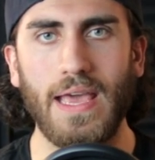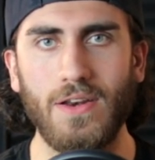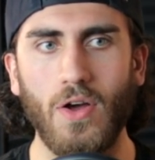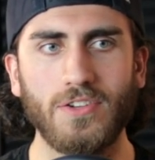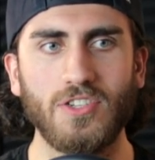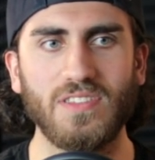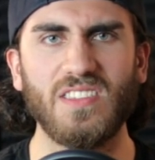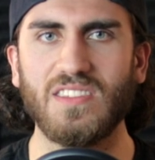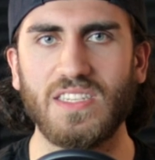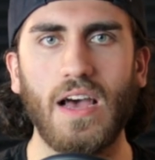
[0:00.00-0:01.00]
and not
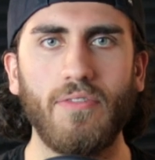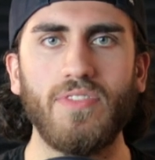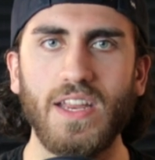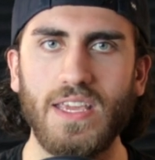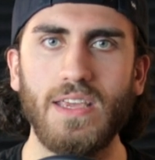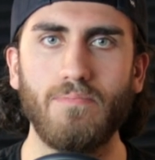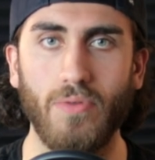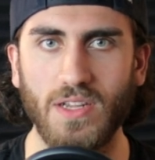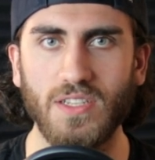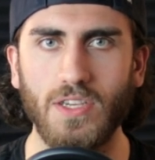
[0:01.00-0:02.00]
just the stuff that he
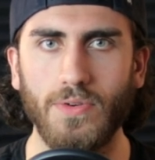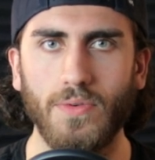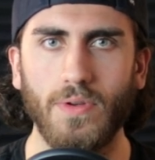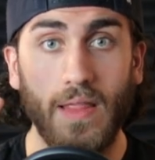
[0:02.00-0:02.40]
brings you.